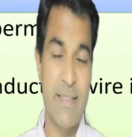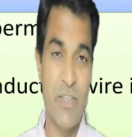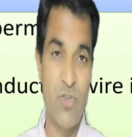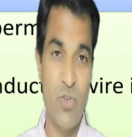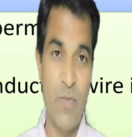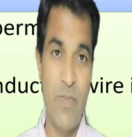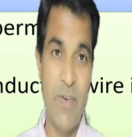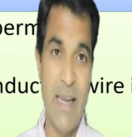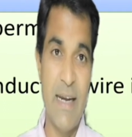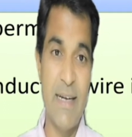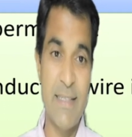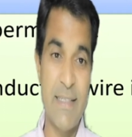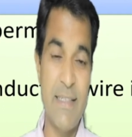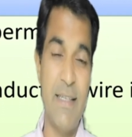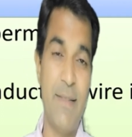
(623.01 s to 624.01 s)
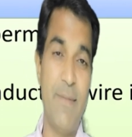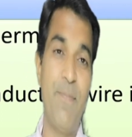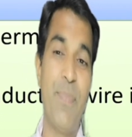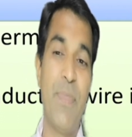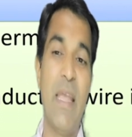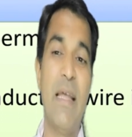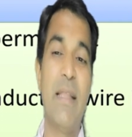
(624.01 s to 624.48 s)
Actually, we had
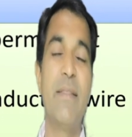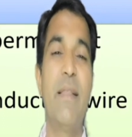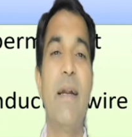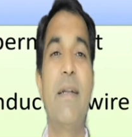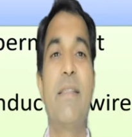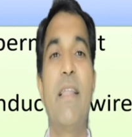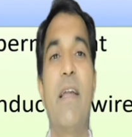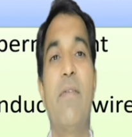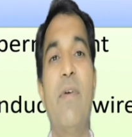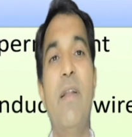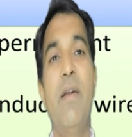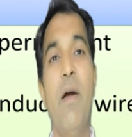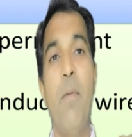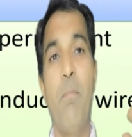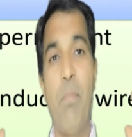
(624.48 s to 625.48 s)
seen that there were